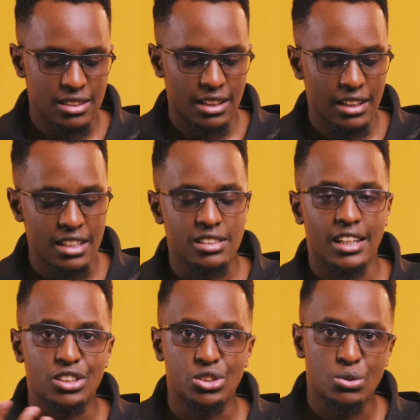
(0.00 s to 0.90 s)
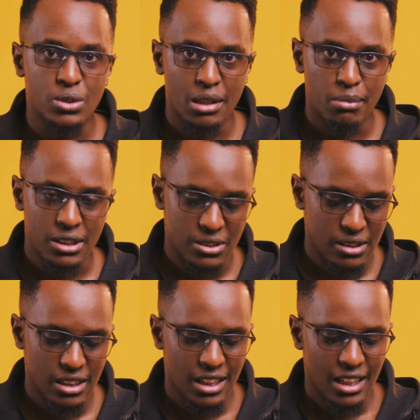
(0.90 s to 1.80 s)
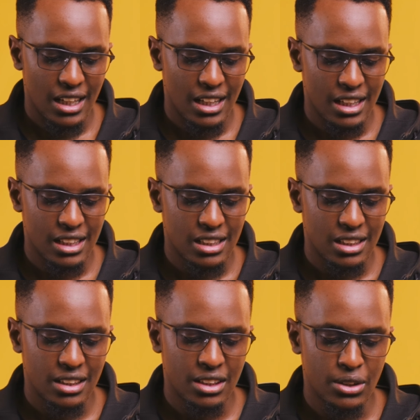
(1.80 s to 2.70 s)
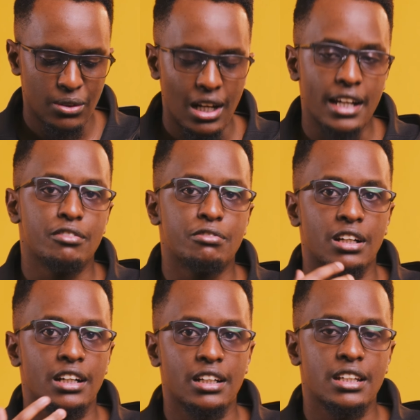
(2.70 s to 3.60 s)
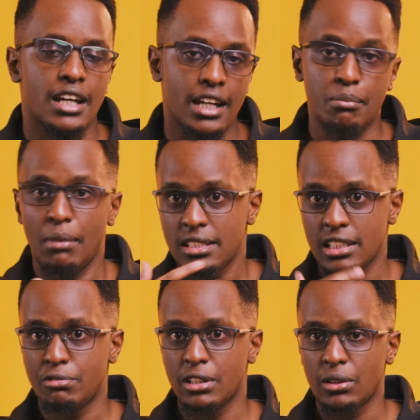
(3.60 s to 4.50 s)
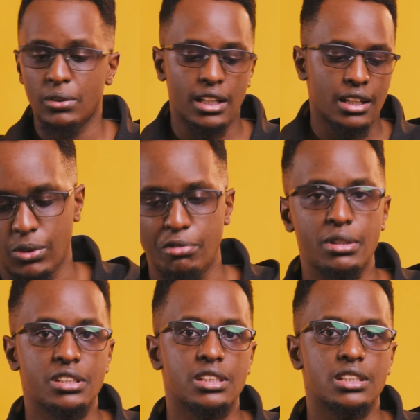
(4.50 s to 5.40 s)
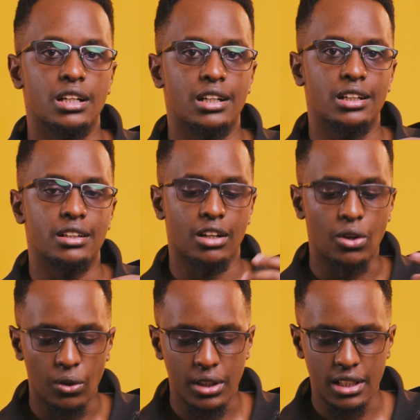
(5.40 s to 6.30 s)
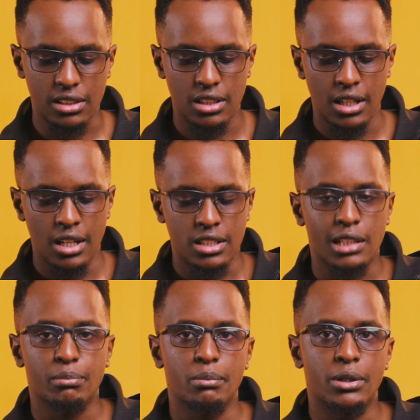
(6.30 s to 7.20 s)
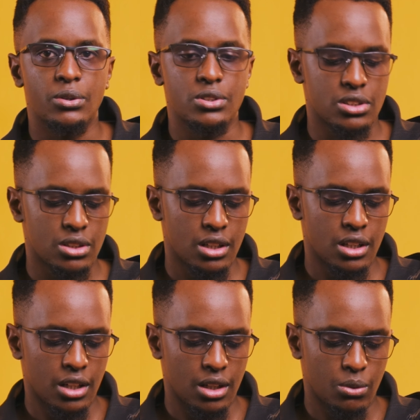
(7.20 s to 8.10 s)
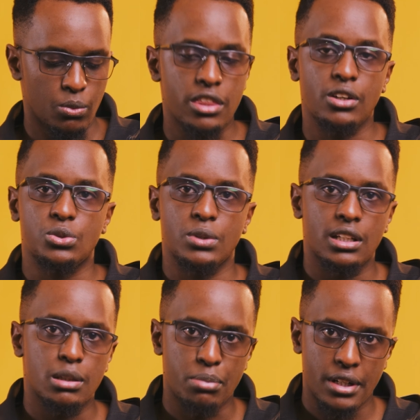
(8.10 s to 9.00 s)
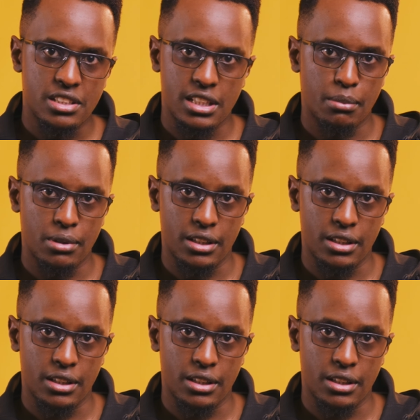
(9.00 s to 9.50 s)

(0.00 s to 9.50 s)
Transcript: the least extruded button, and you know, I've heard, and myself included, we've missed recordings simply because we thought we had depressed the